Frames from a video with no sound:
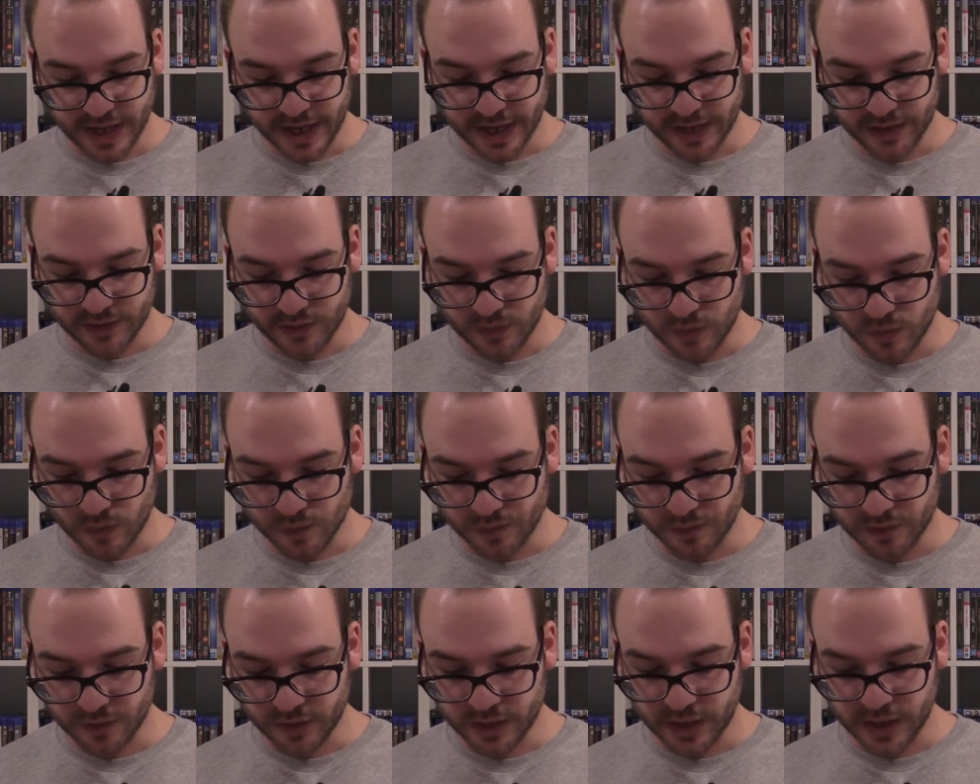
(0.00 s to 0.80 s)
and
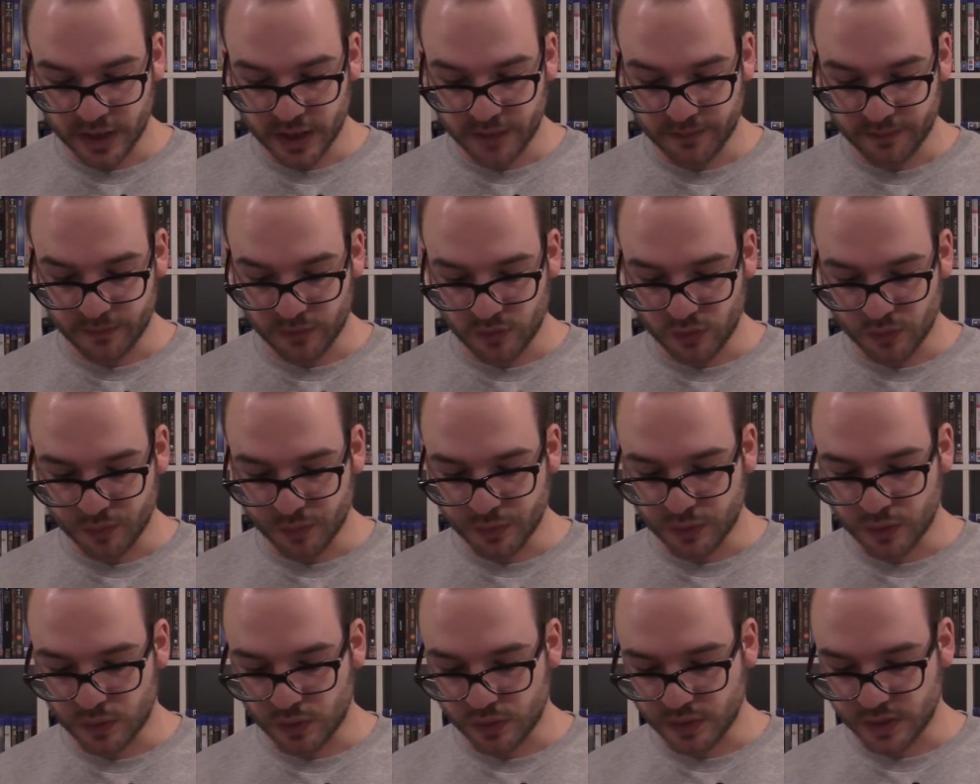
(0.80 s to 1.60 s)
author Kim
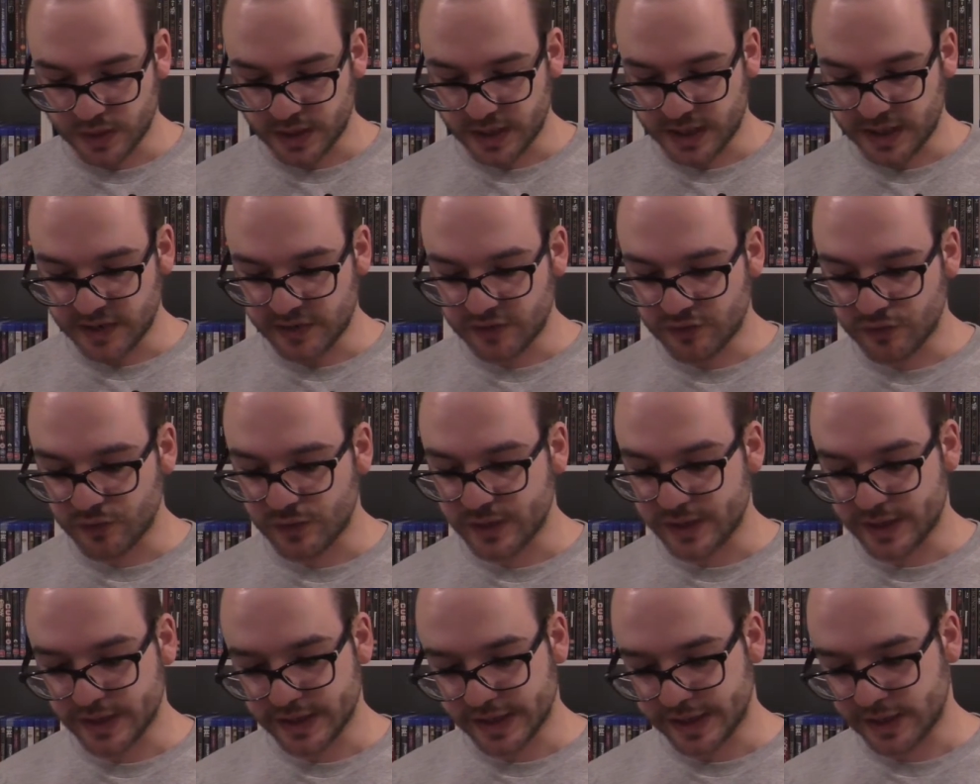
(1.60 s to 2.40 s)
Newman on the
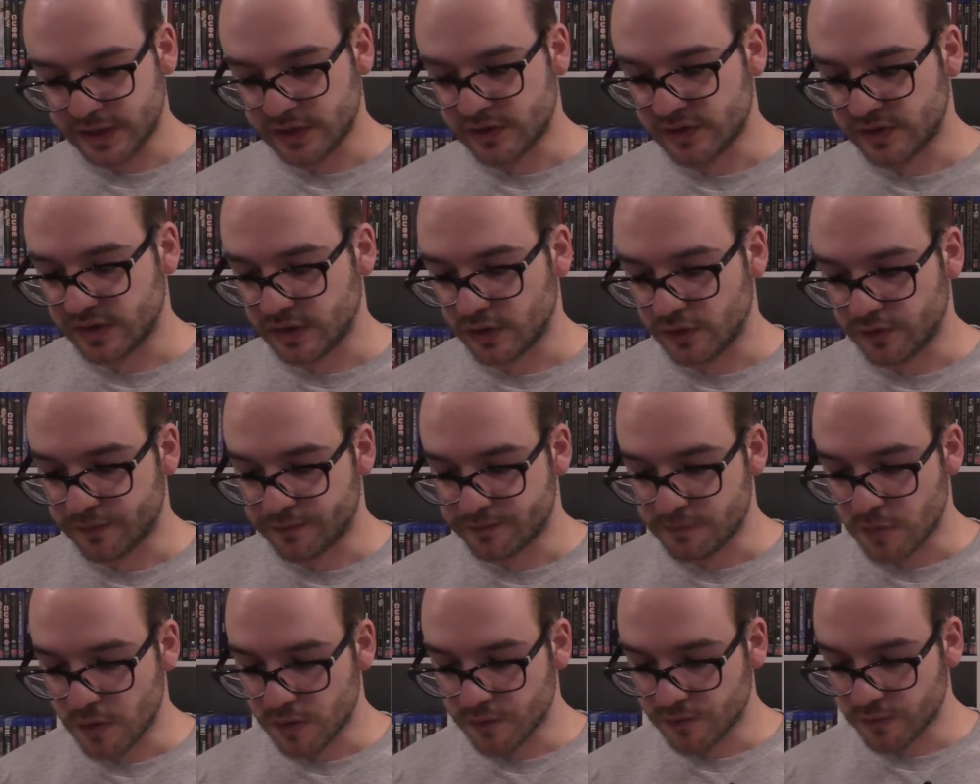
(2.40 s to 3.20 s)
history and legacy of
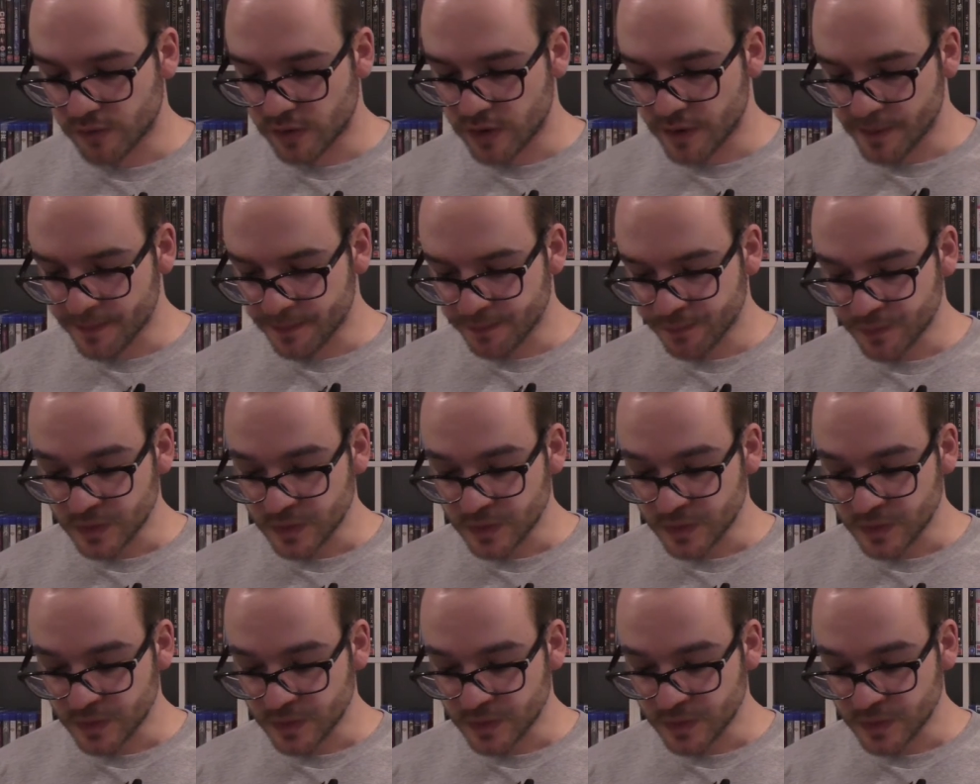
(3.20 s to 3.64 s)
Mothra.